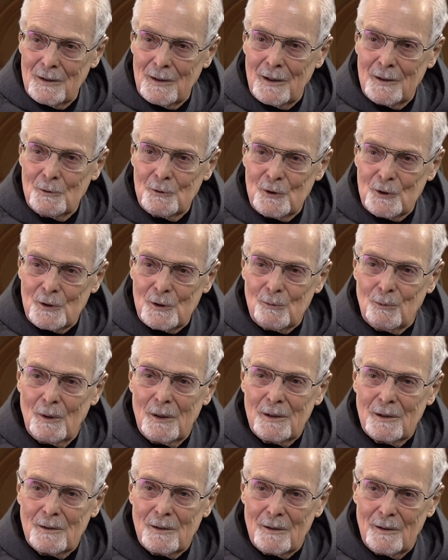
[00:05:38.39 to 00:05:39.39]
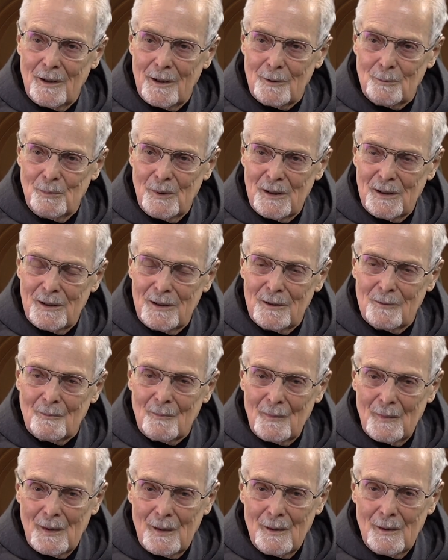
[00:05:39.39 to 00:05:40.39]
They just wanted to let me
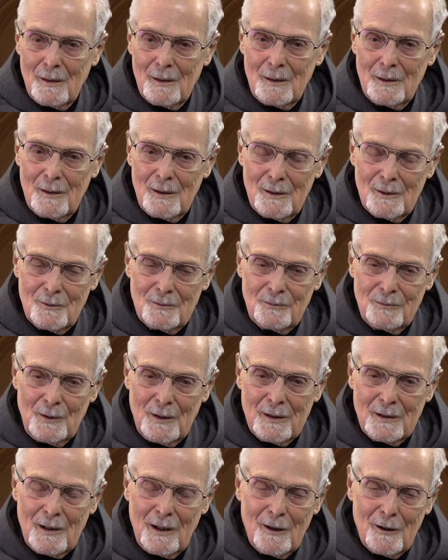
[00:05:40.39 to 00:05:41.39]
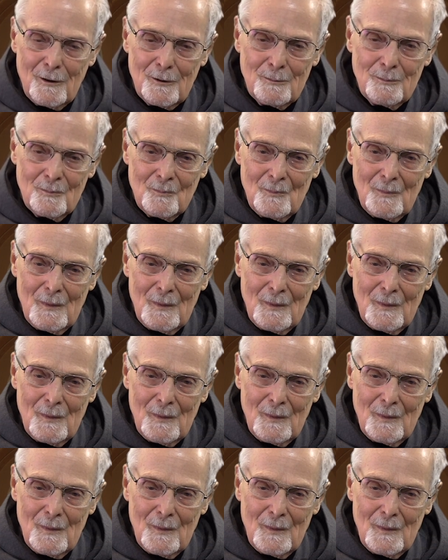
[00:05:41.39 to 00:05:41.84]
find out,